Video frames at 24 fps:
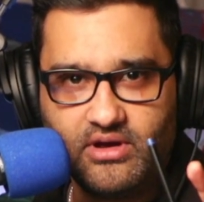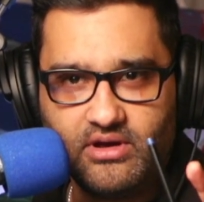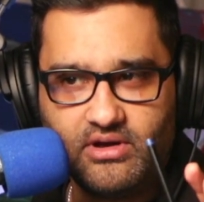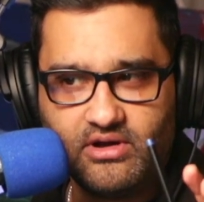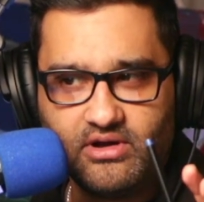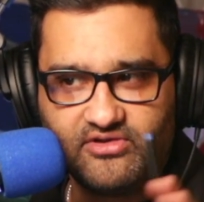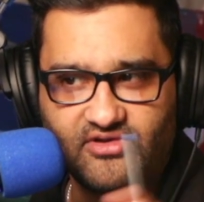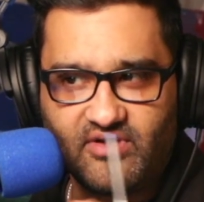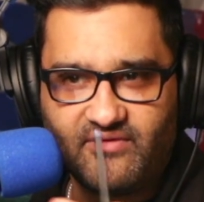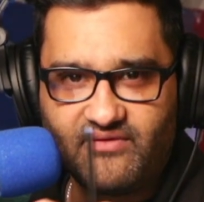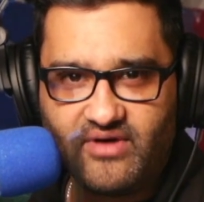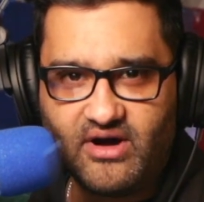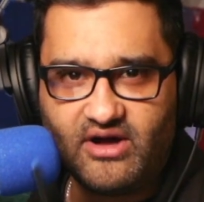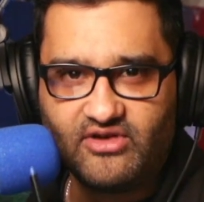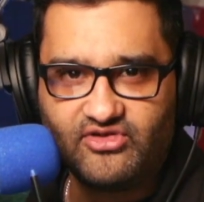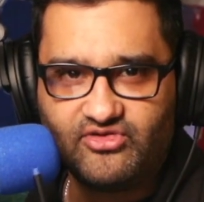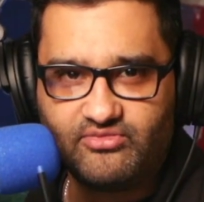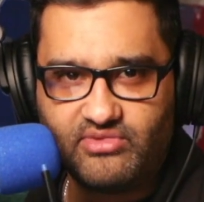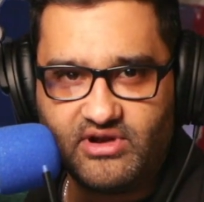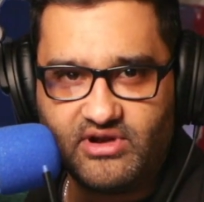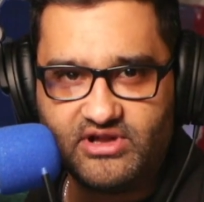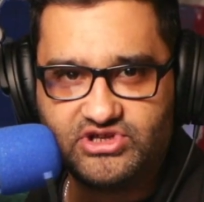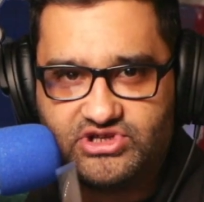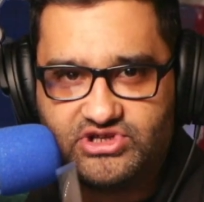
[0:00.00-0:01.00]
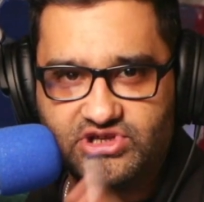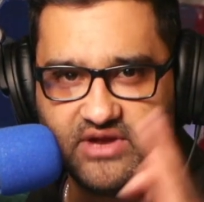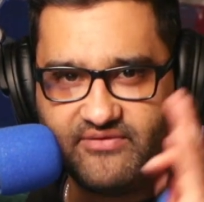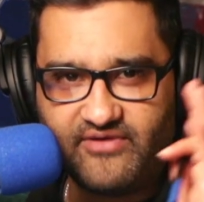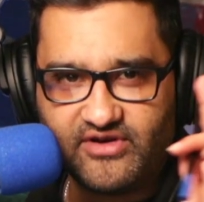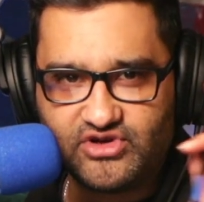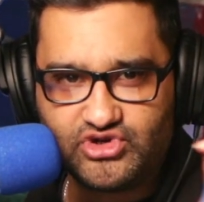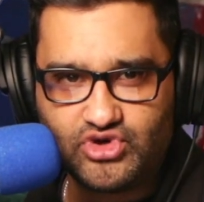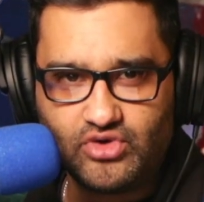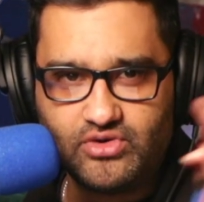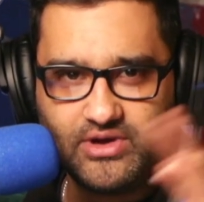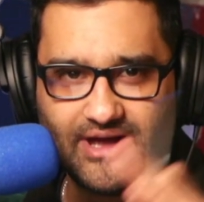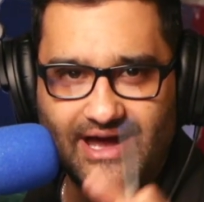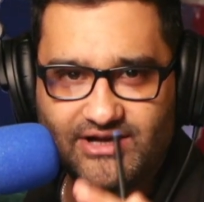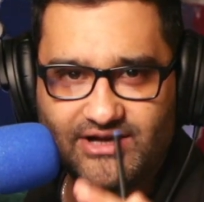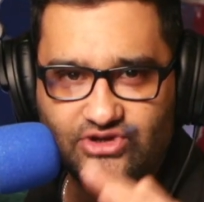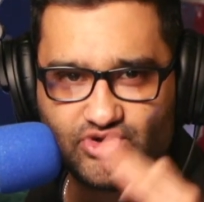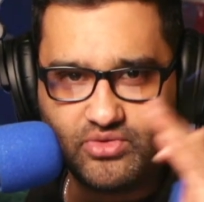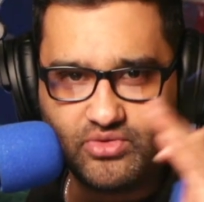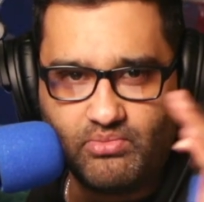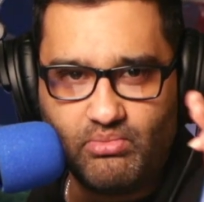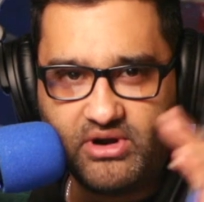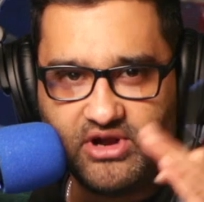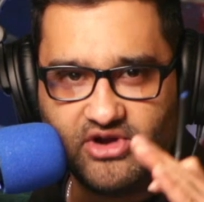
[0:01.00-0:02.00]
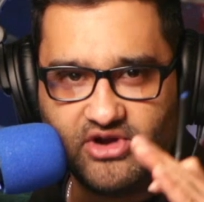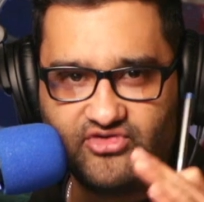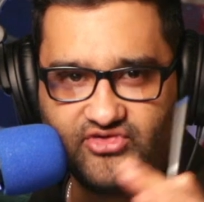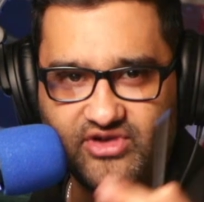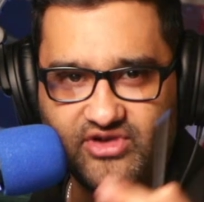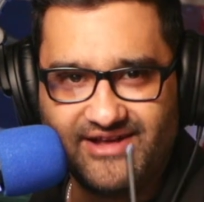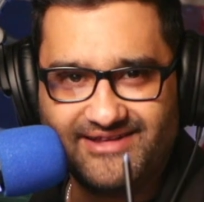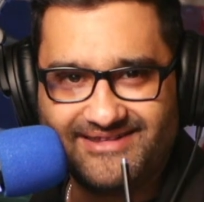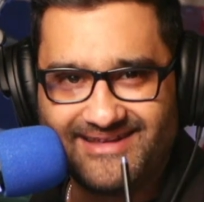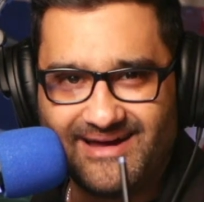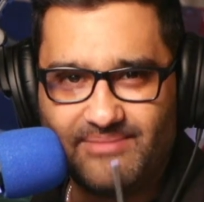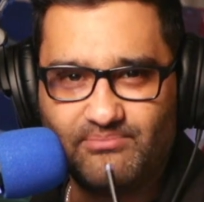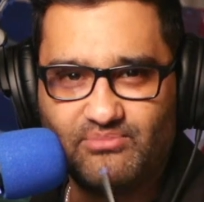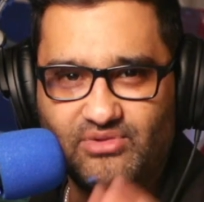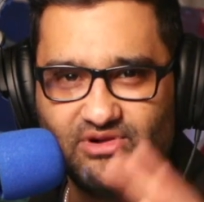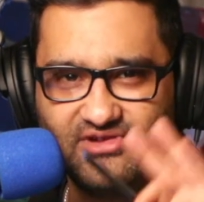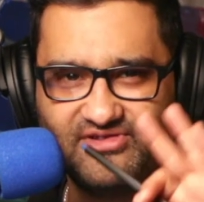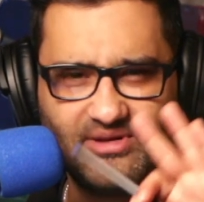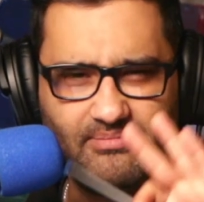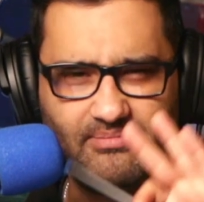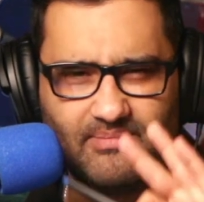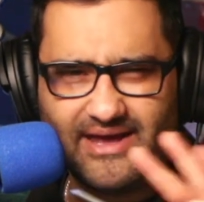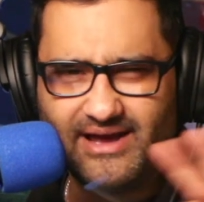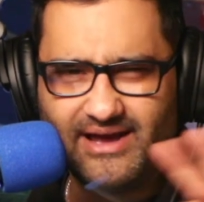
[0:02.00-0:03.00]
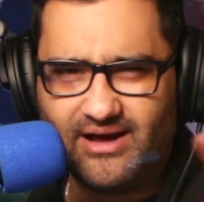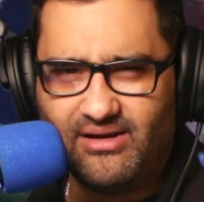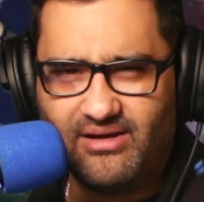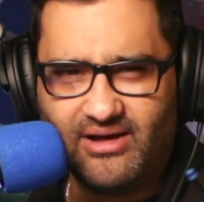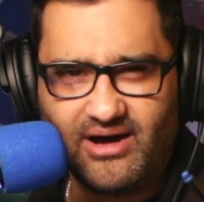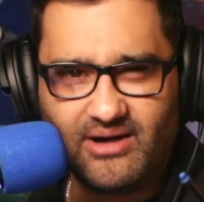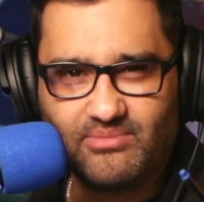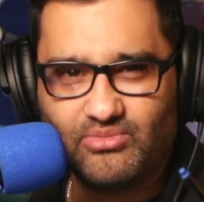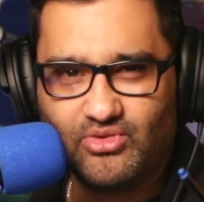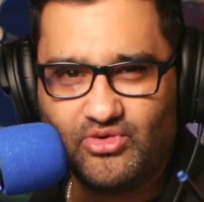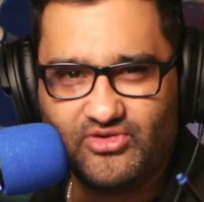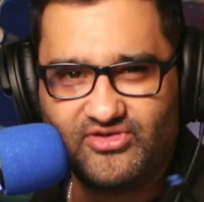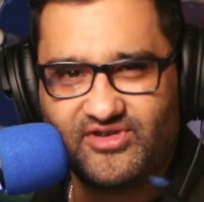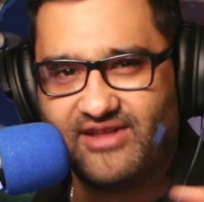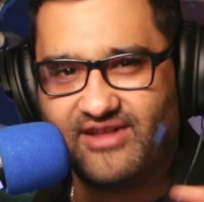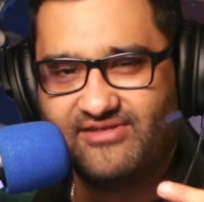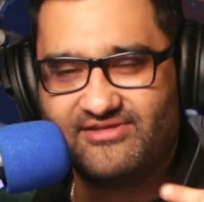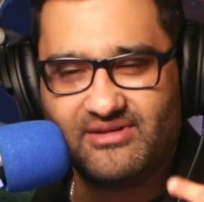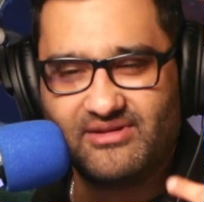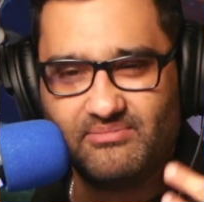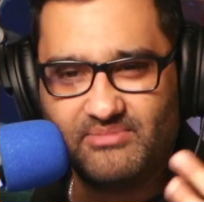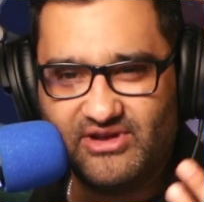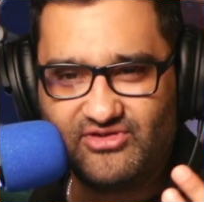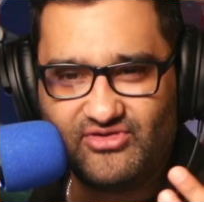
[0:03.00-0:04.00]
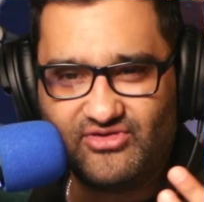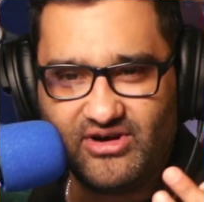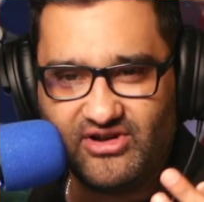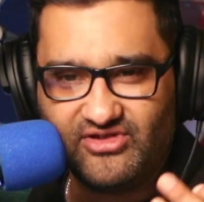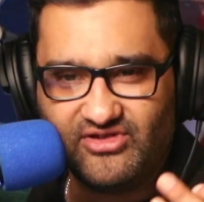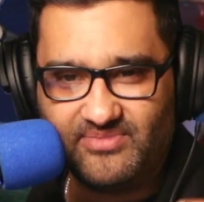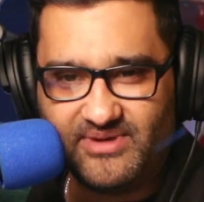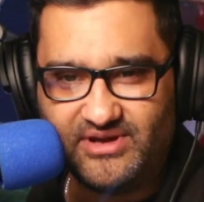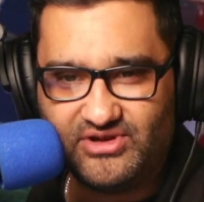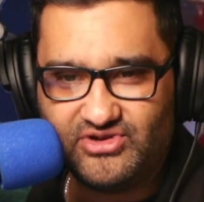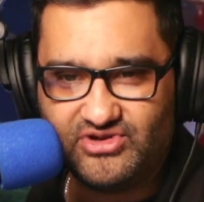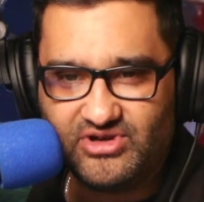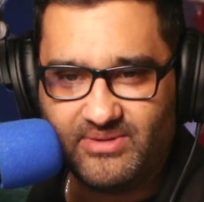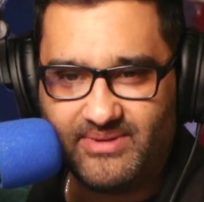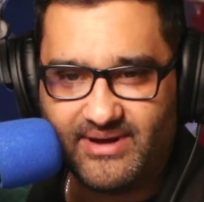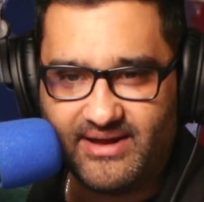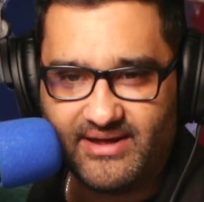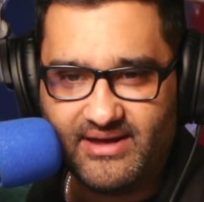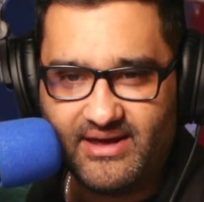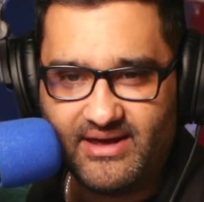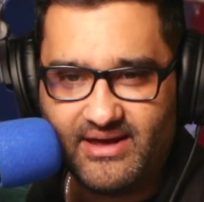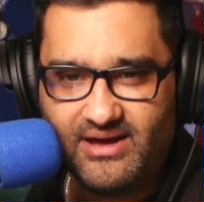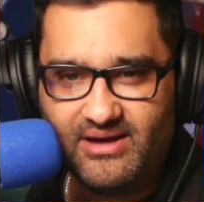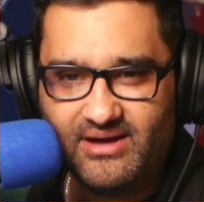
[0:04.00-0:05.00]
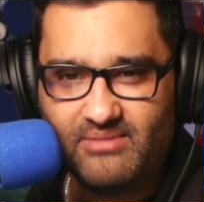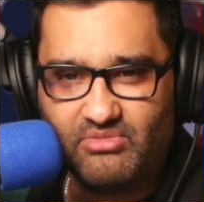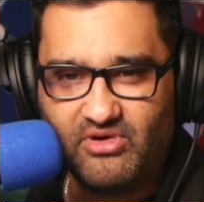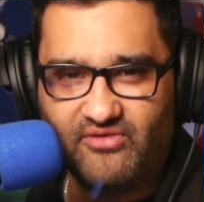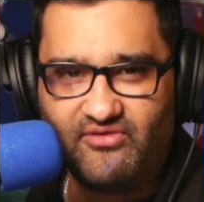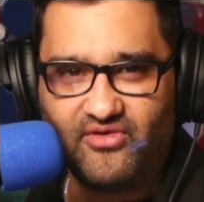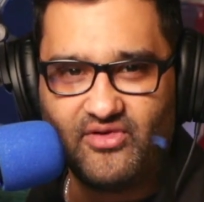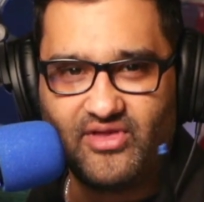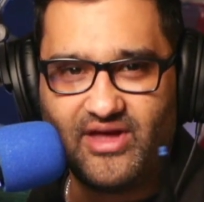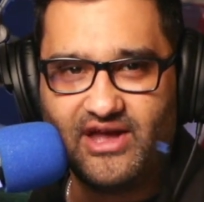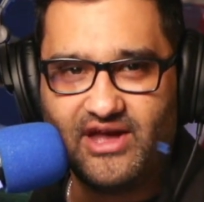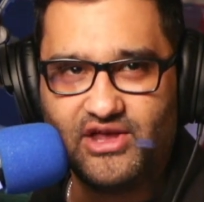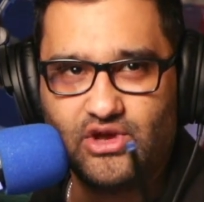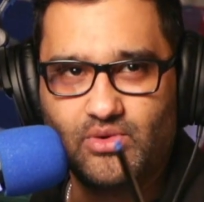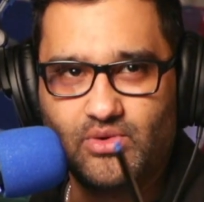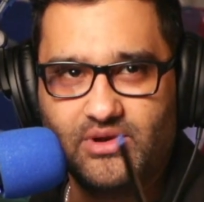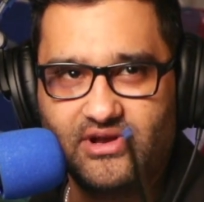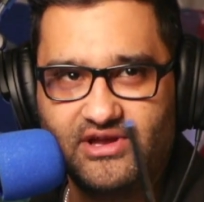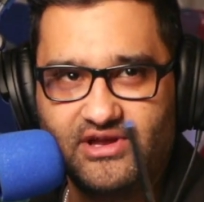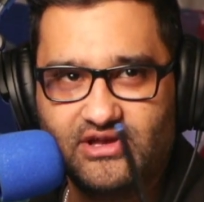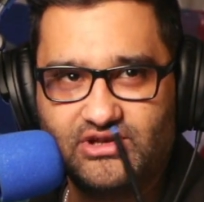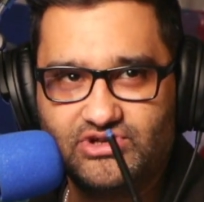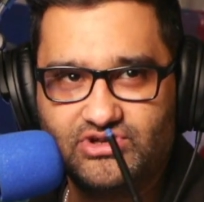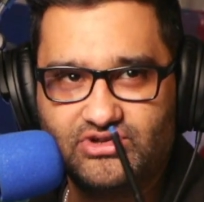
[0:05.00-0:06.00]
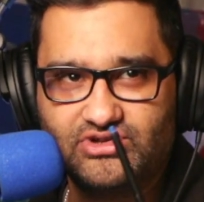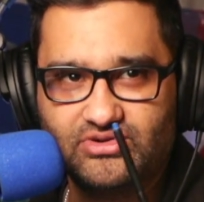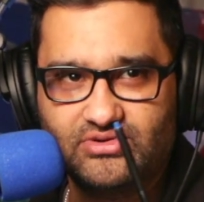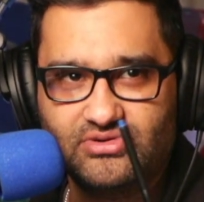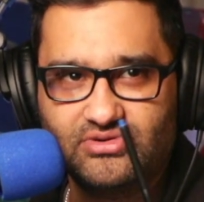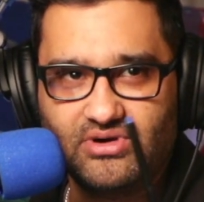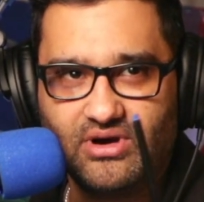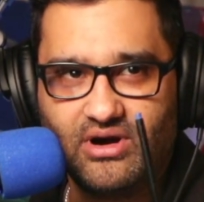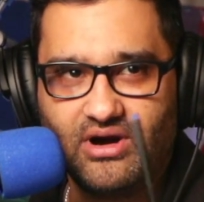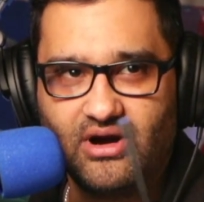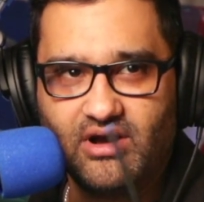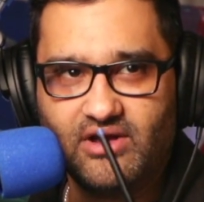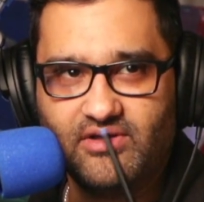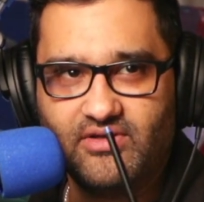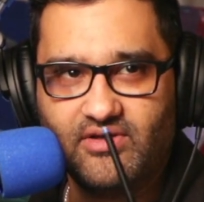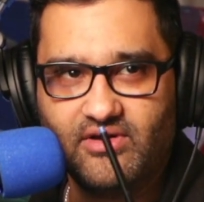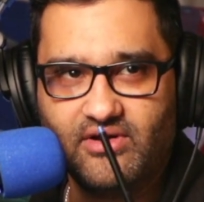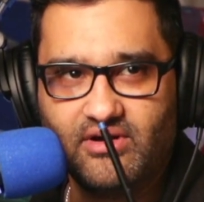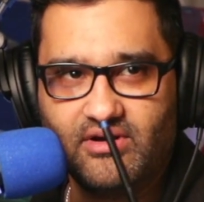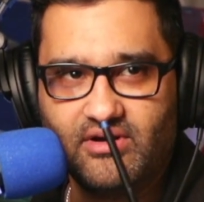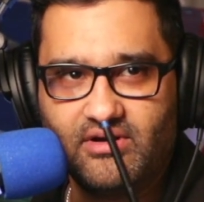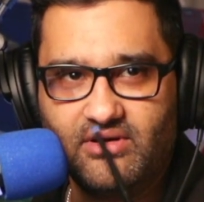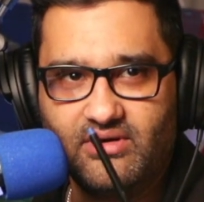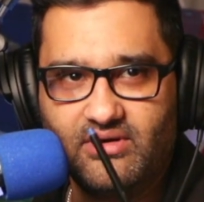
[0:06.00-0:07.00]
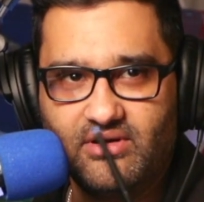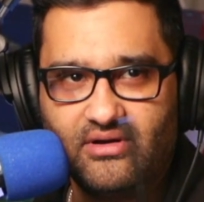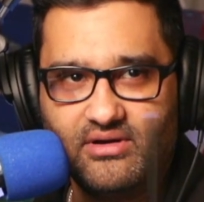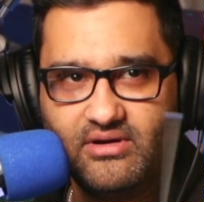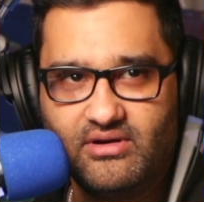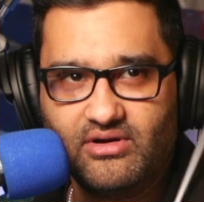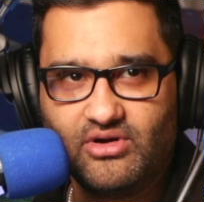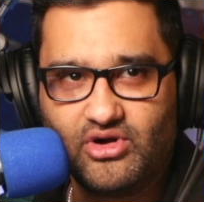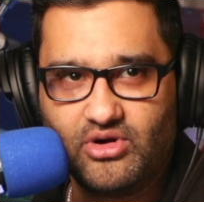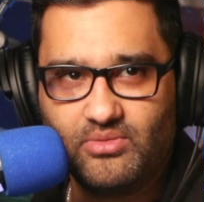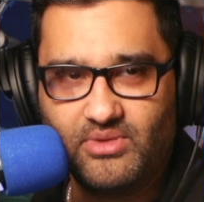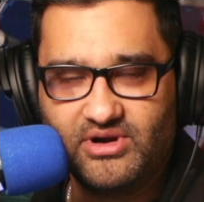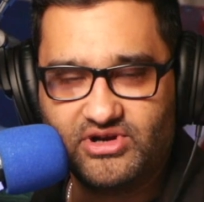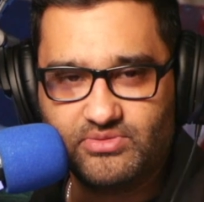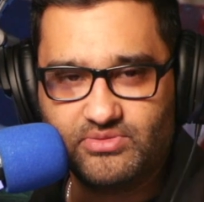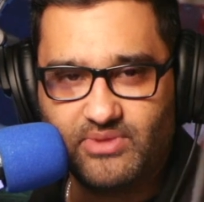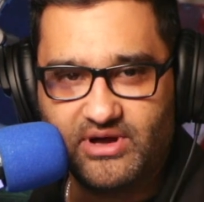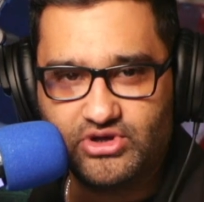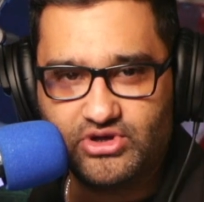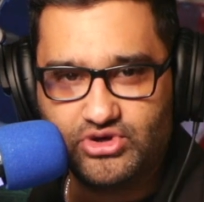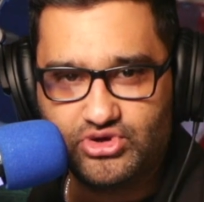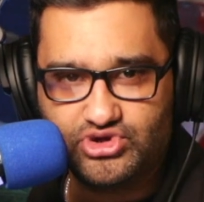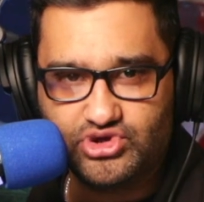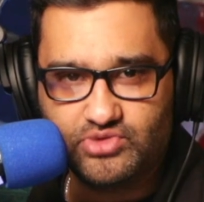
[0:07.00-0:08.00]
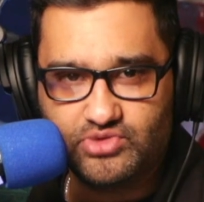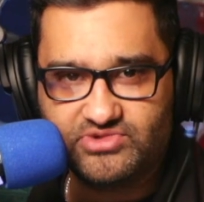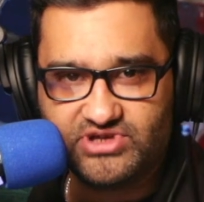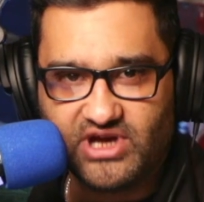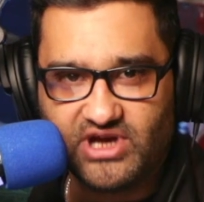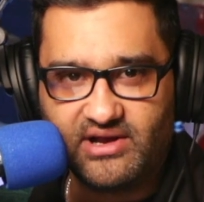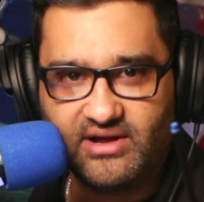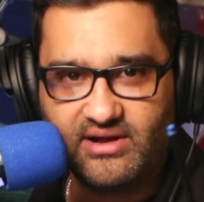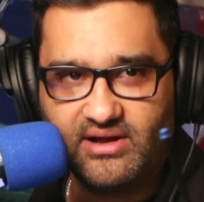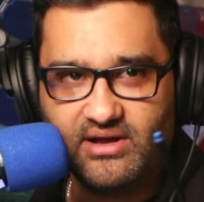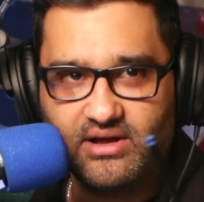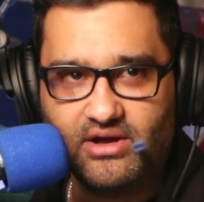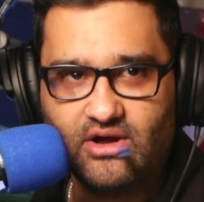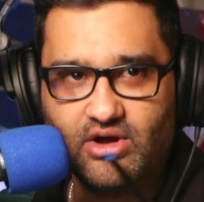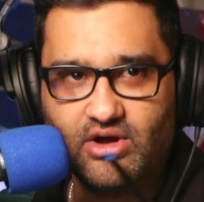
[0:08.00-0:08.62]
Because I've got a spreadsheet, and if I show you actual monetary examples, it'll make a lot more sense than me trying to speak to you about it. But for that, you will need to either come onto my YouTube channel